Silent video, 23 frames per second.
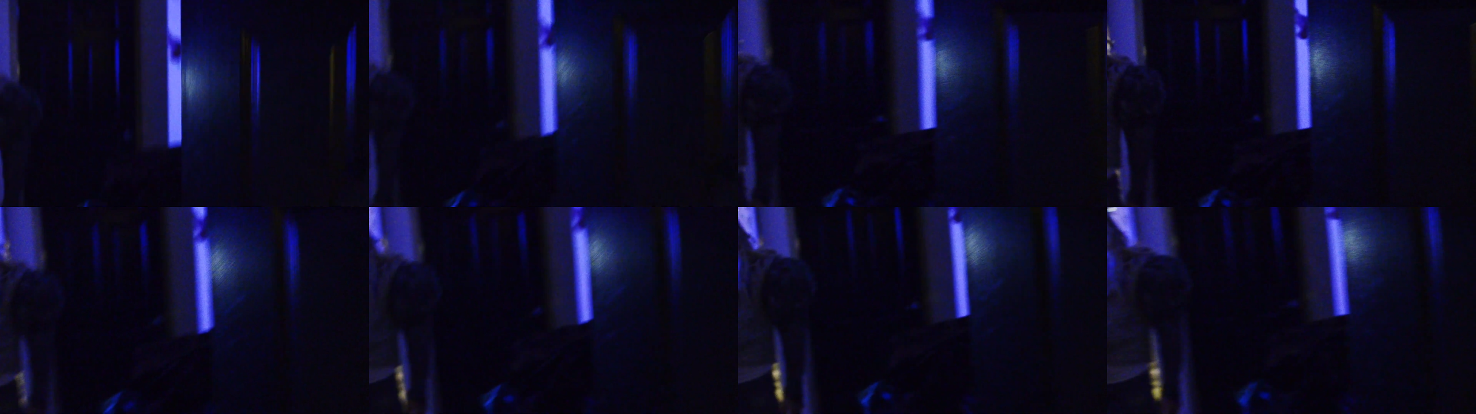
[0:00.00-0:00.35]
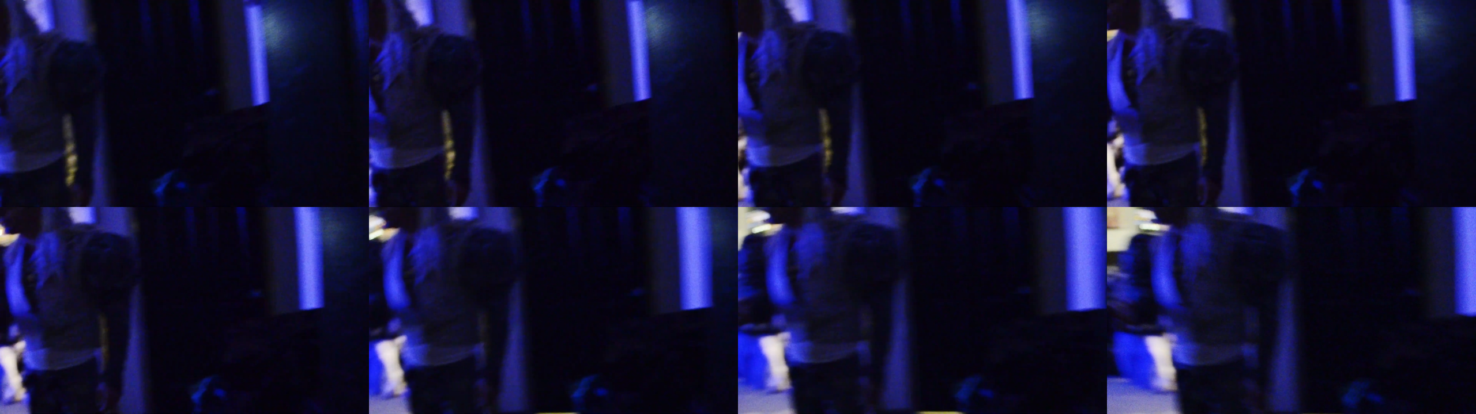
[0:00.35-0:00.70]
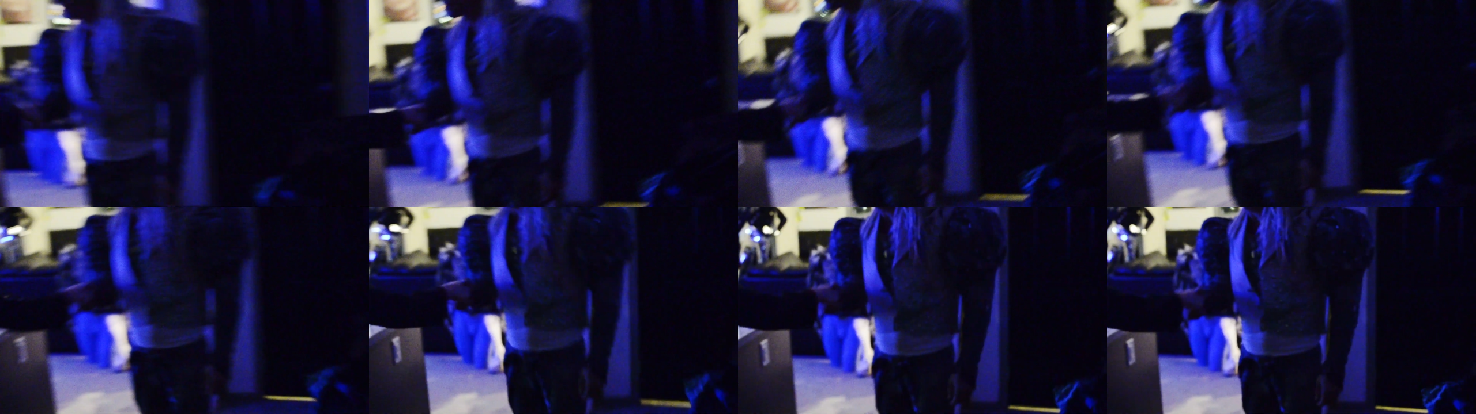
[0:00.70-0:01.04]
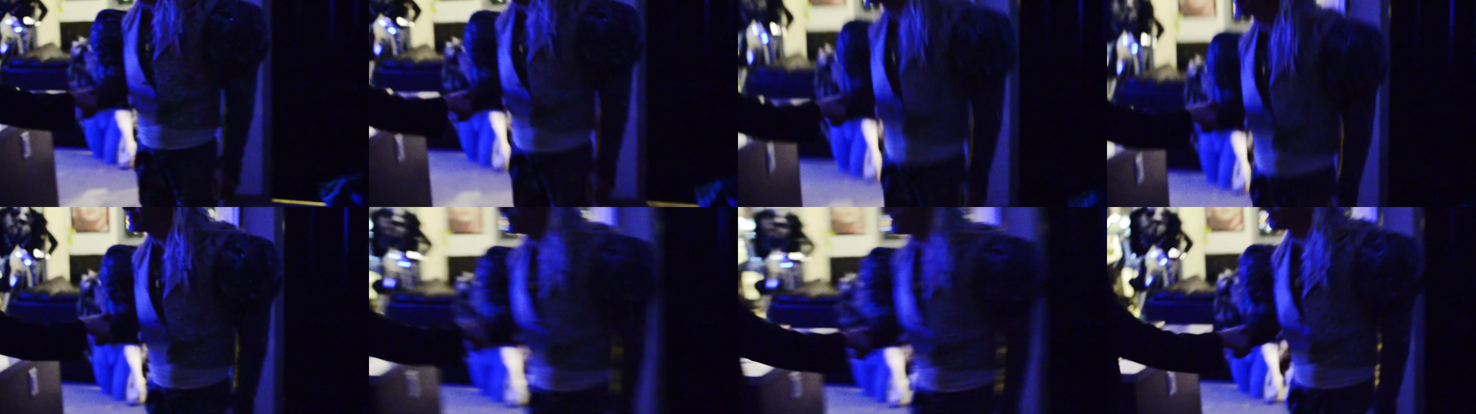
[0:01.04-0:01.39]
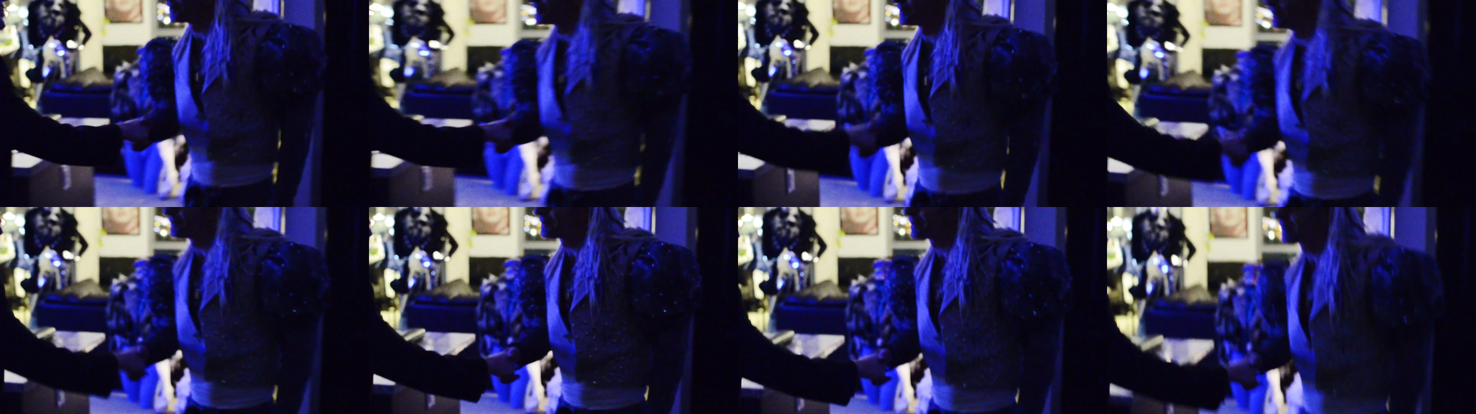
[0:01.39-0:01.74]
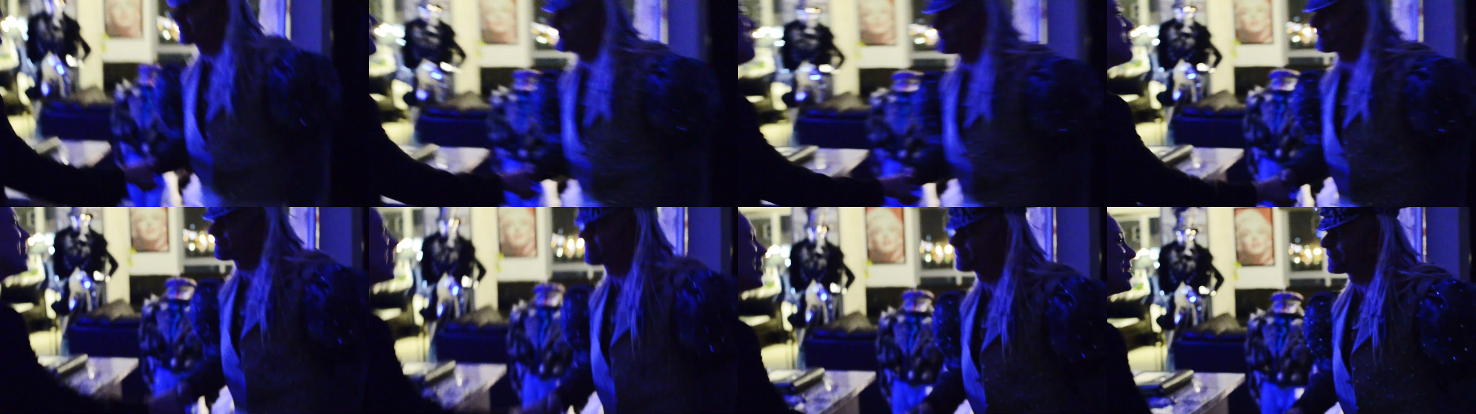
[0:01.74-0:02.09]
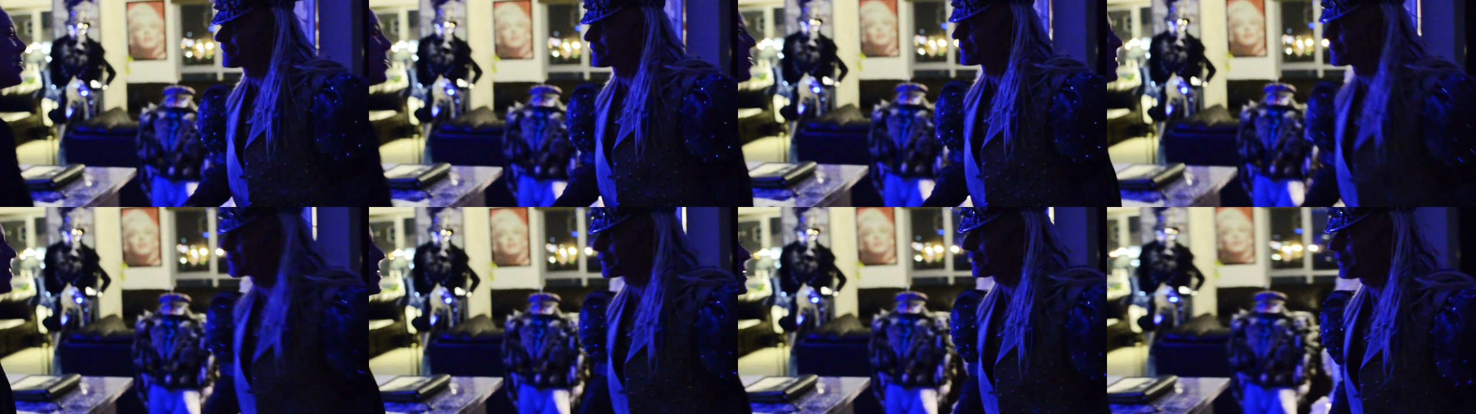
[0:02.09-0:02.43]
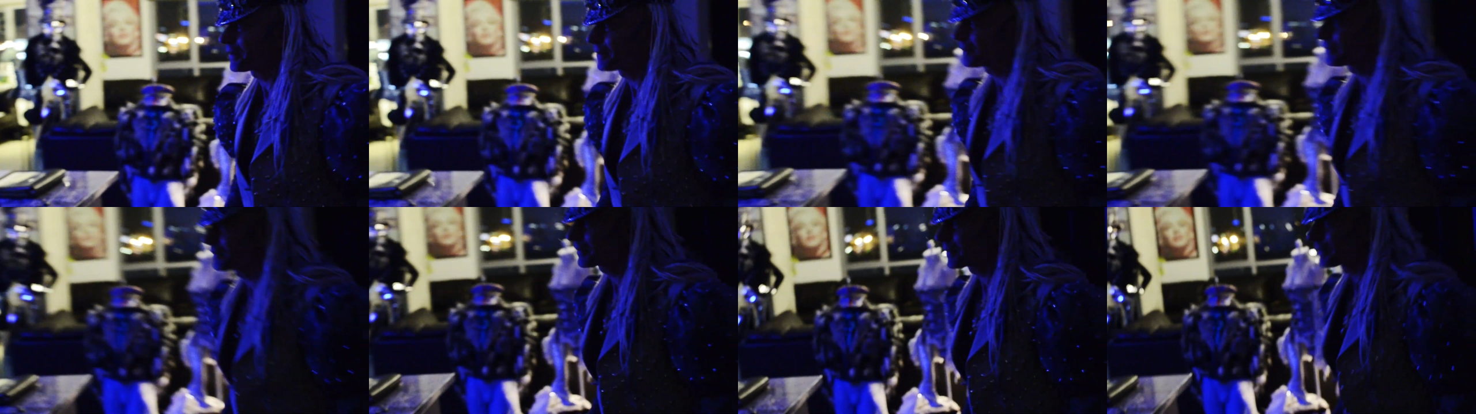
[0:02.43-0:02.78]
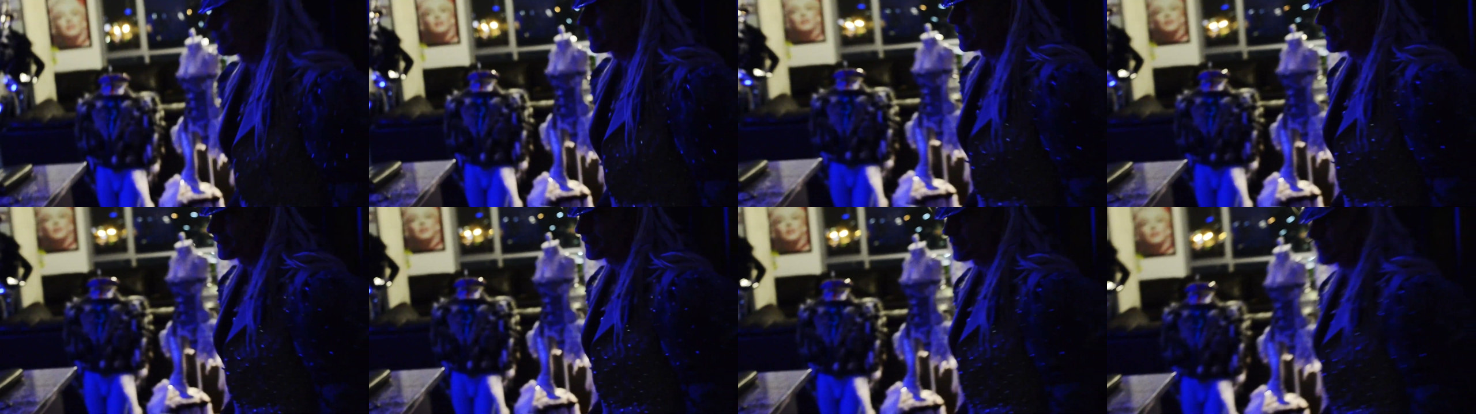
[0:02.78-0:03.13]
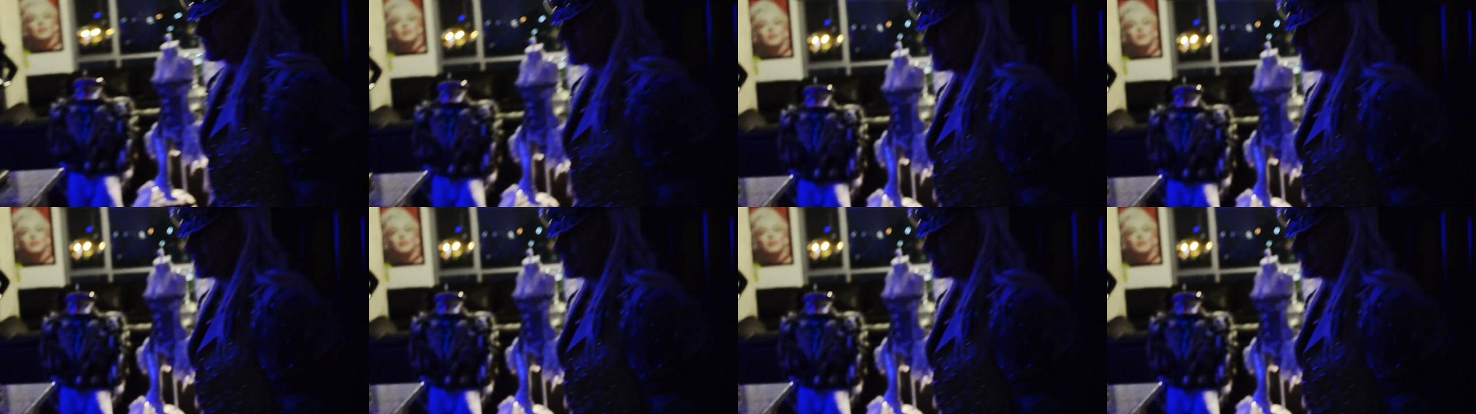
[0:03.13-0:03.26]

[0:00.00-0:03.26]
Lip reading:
Nobody's mouth can be seen.